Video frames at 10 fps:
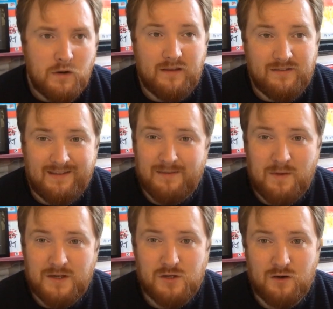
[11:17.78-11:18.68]
but I think the
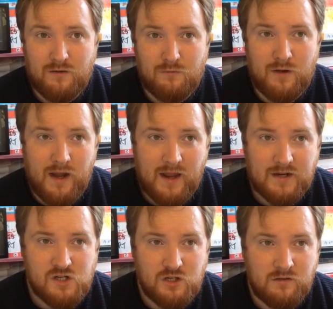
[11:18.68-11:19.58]
major
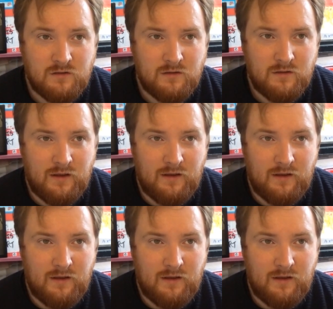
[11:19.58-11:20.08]
reaction